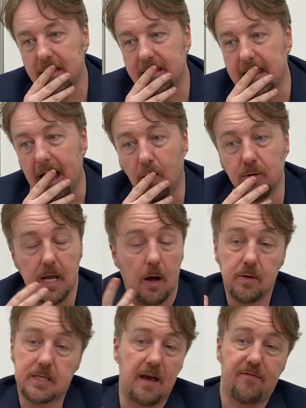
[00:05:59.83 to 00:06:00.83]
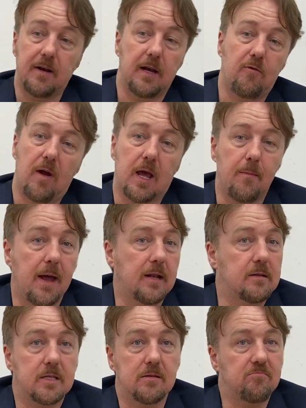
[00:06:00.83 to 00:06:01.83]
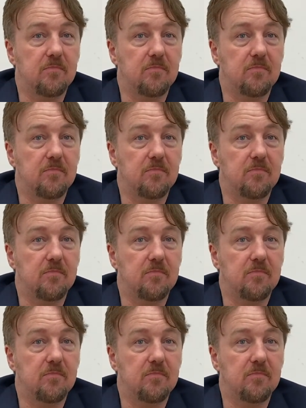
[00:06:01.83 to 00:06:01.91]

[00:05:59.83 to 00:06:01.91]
Yeah, I would definitely recommend